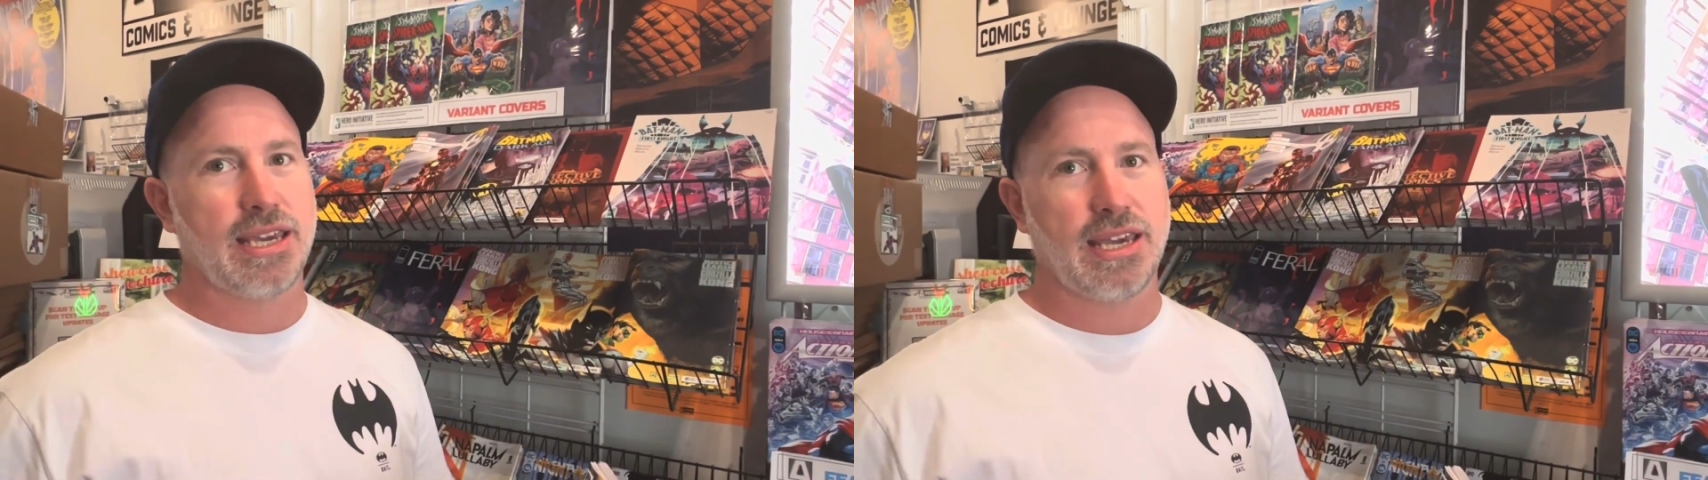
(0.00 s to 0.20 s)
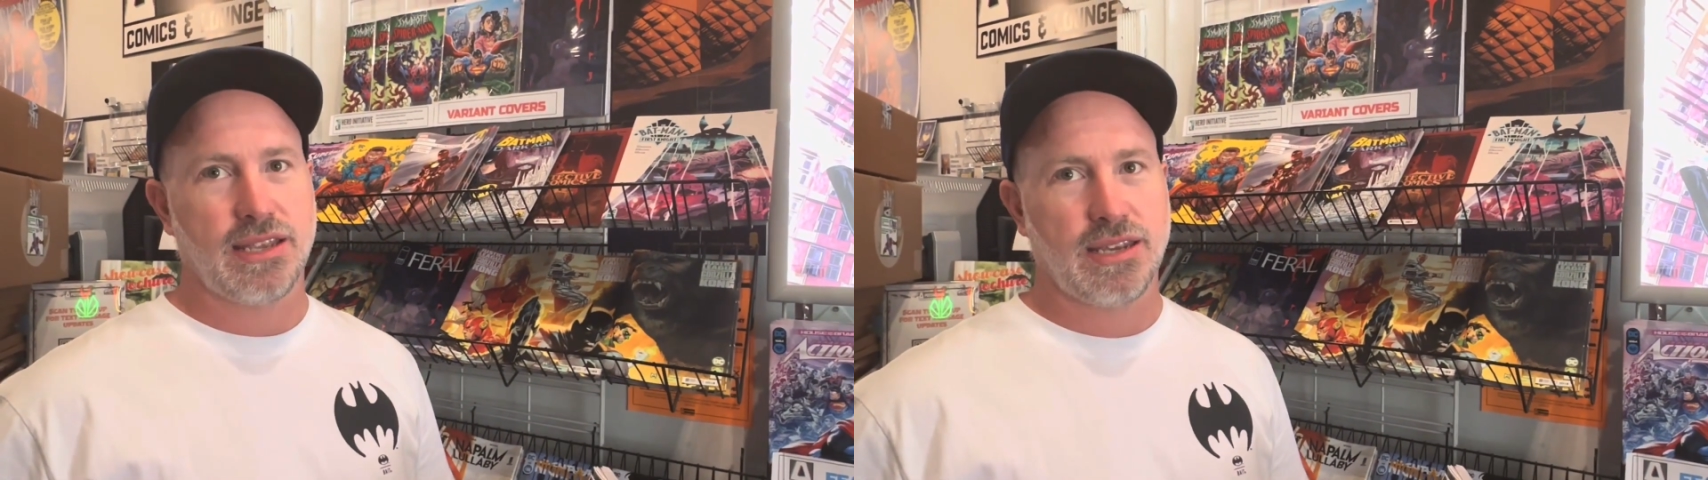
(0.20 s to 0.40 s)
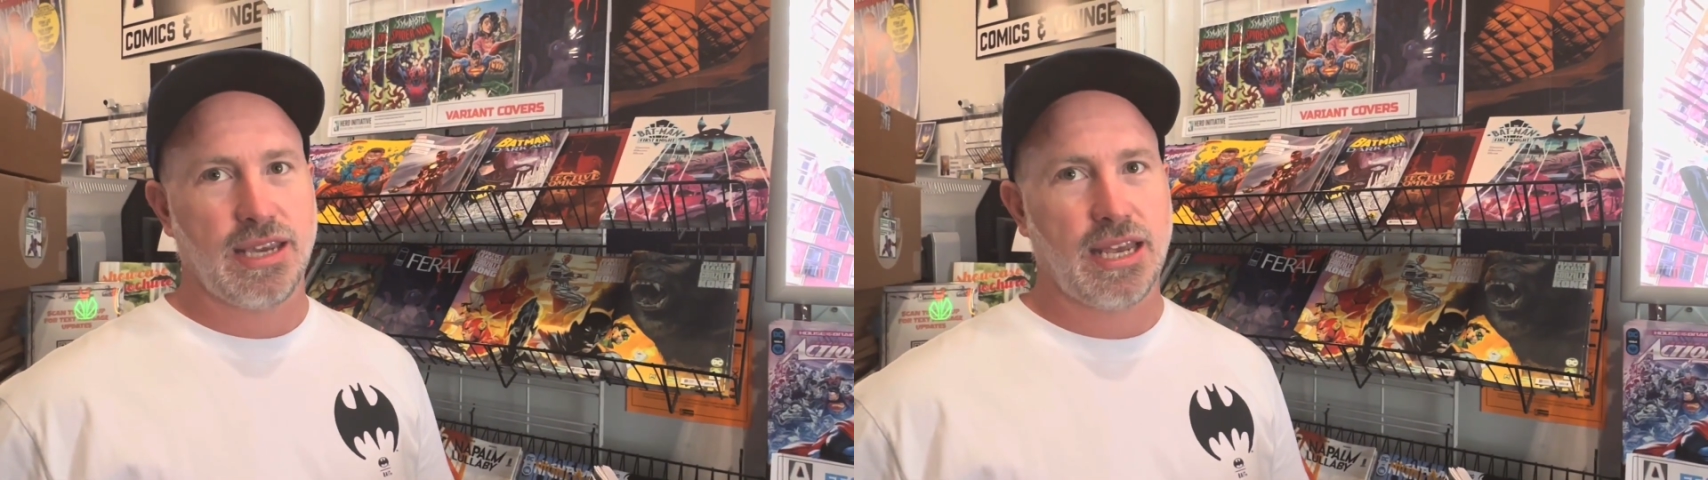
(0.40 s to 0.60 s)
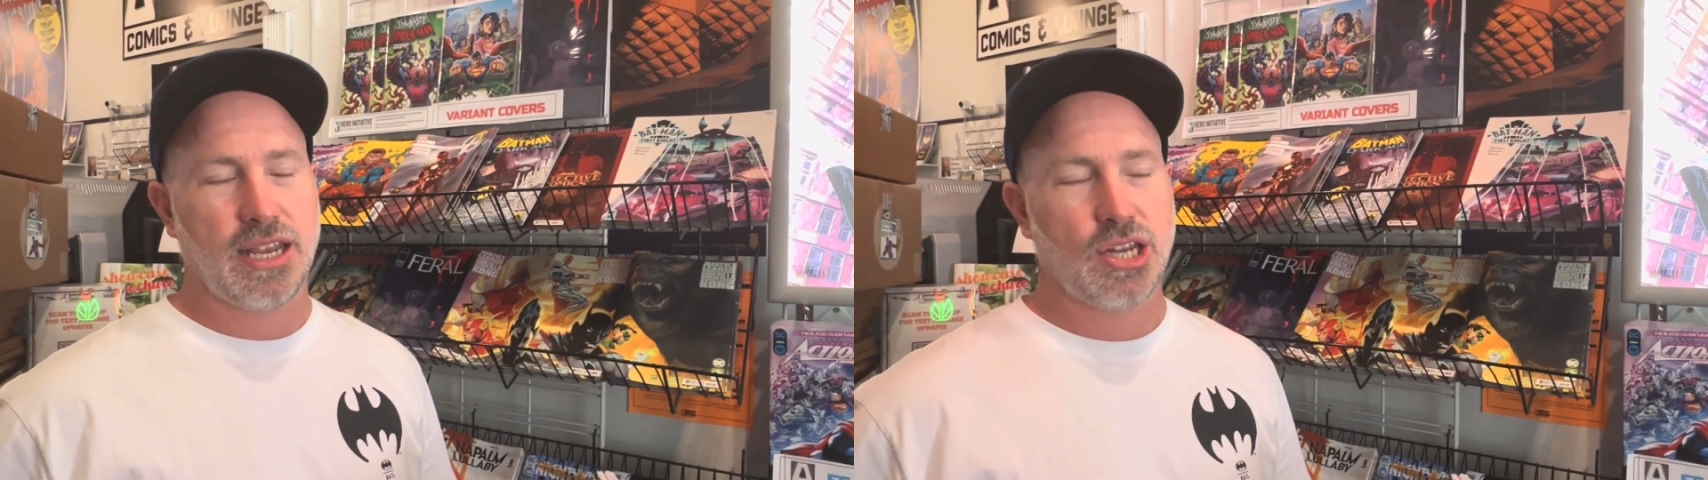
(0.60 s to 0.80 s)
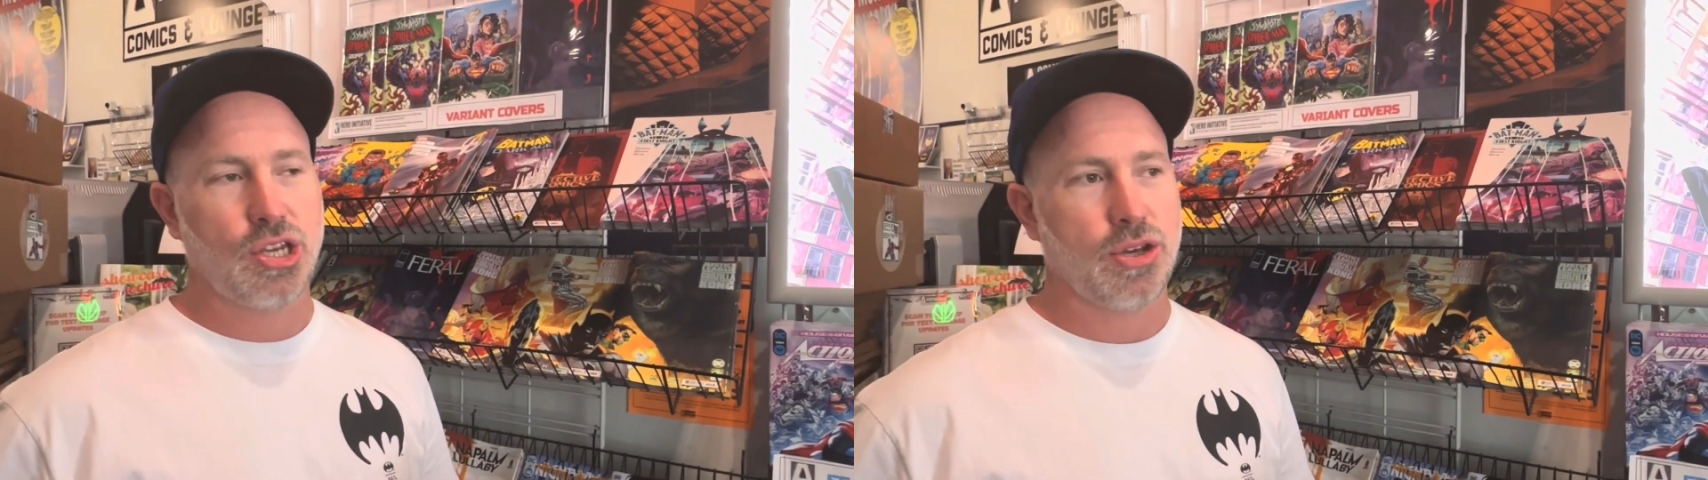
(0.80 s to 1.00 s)
get to get
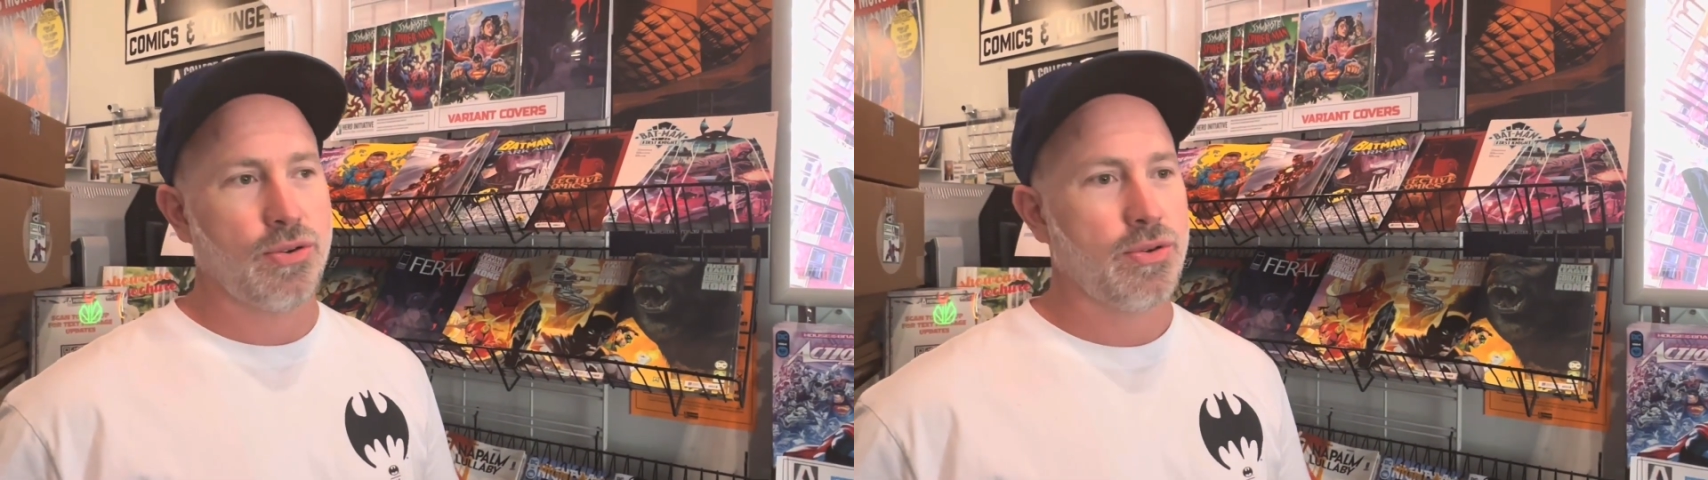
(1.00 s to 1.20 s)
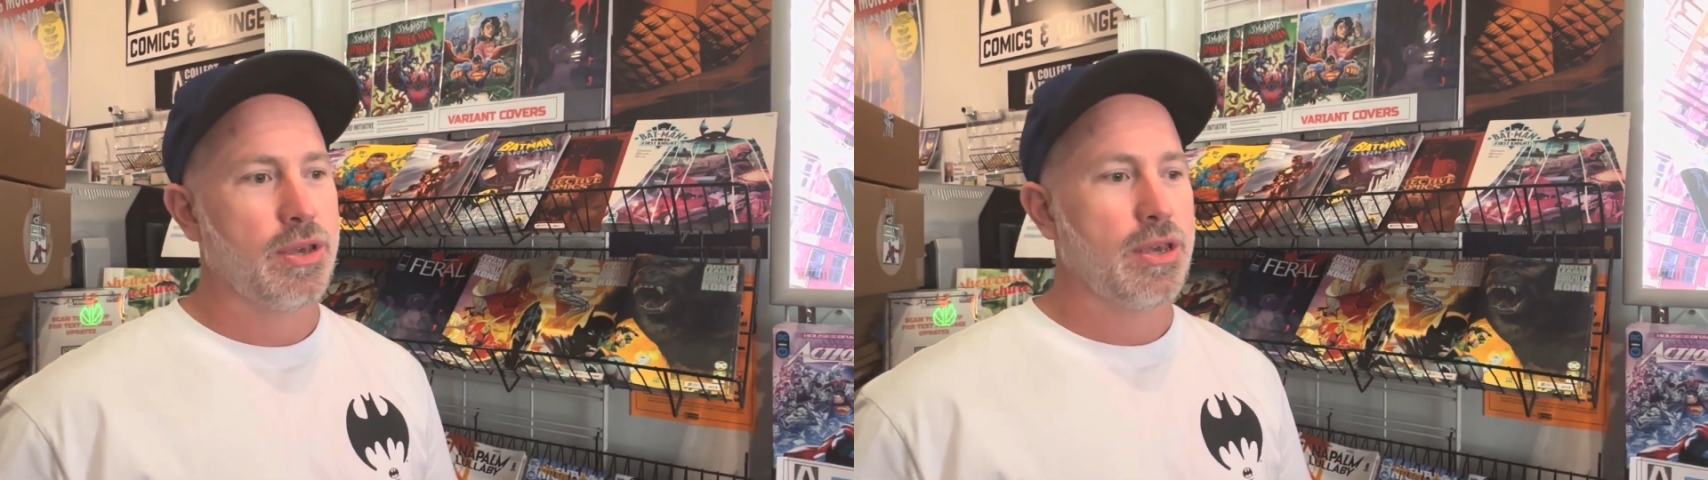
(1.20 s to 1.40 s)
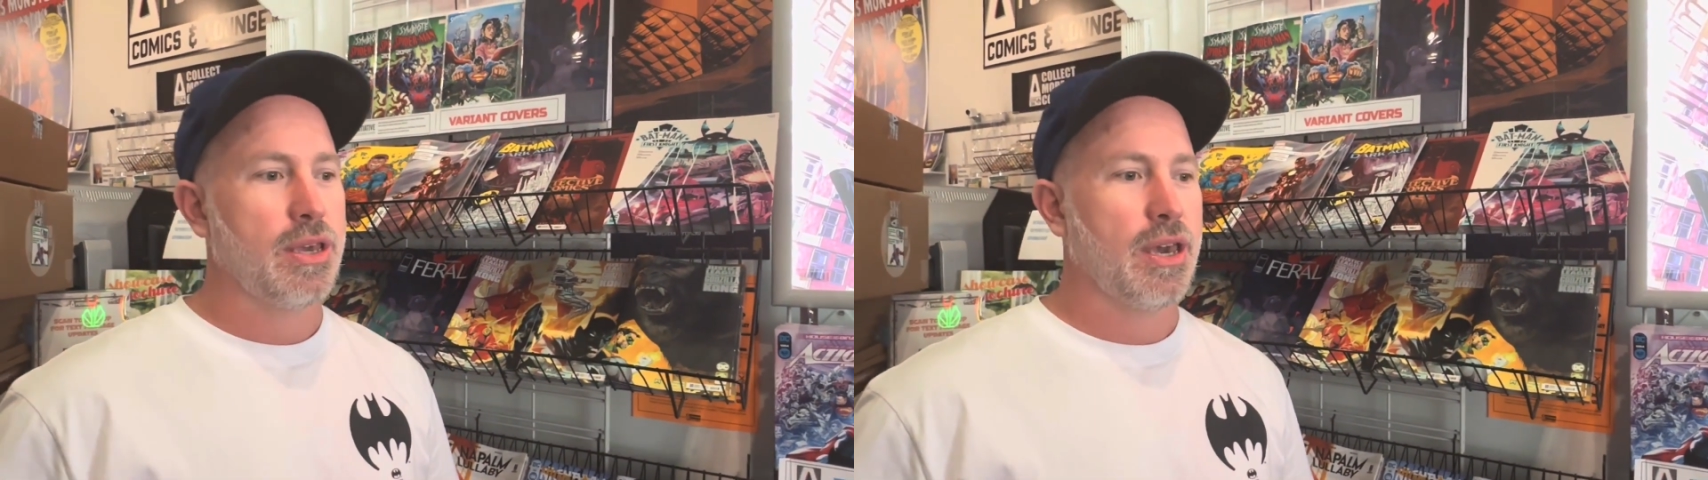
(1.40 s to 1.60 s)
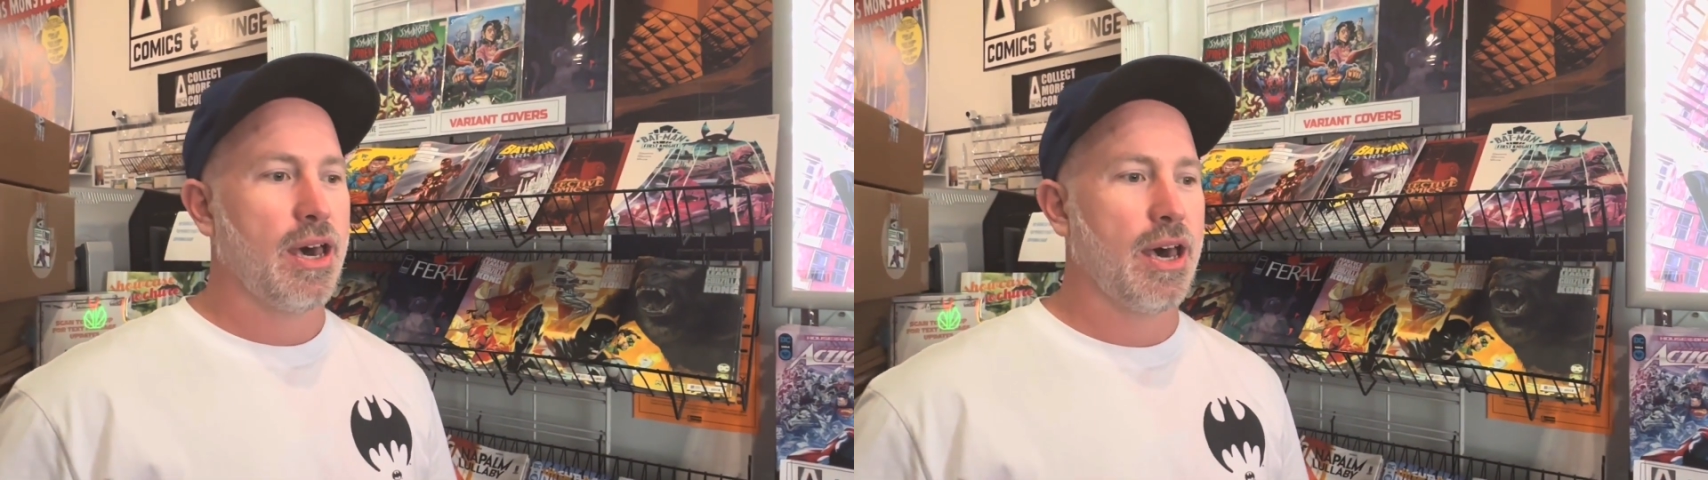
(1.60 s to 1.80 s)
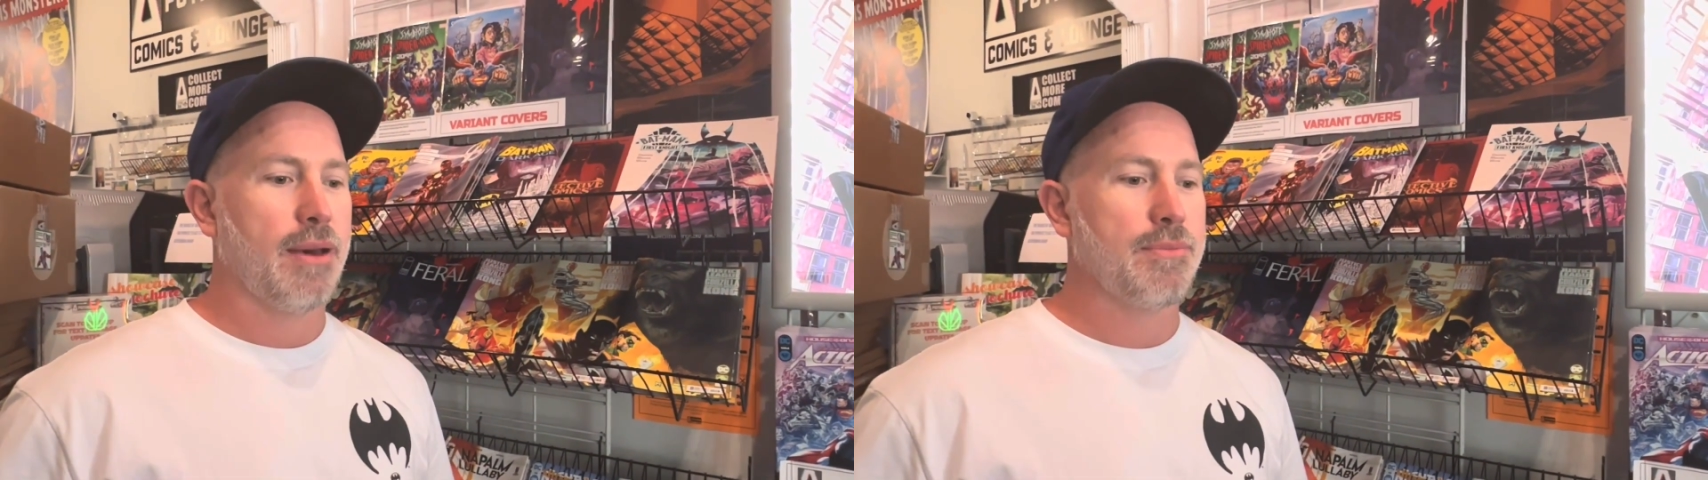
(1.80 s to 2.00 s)
into.
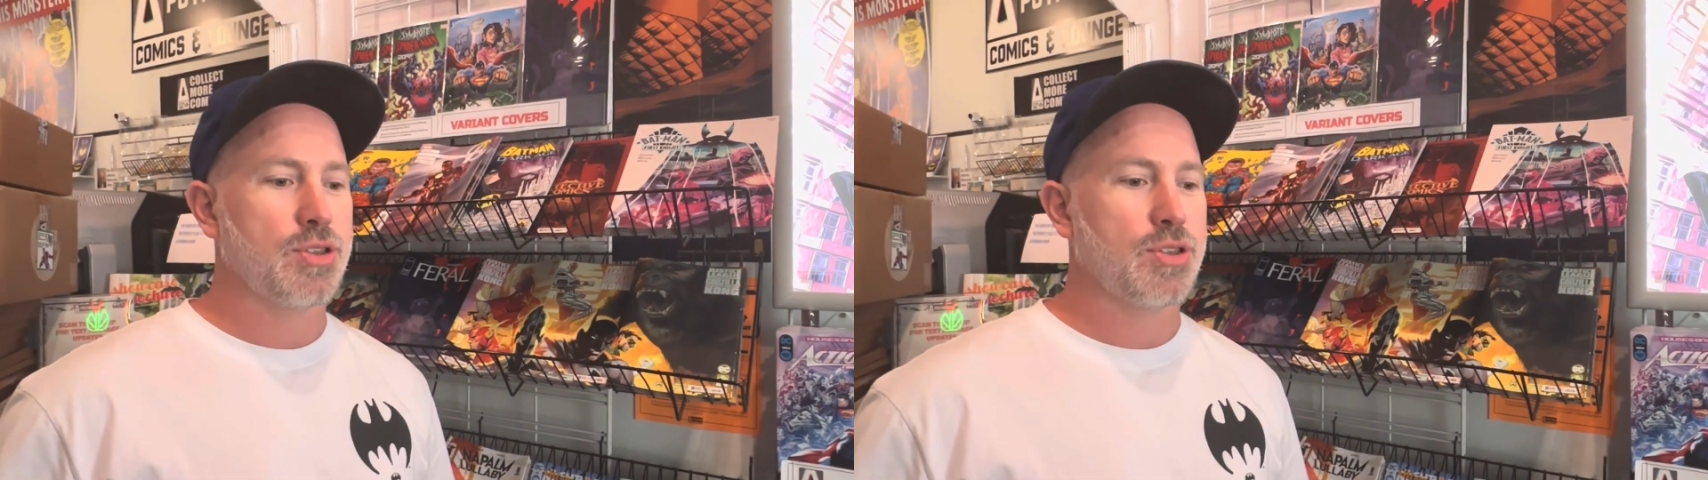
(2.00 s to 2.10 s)
Um,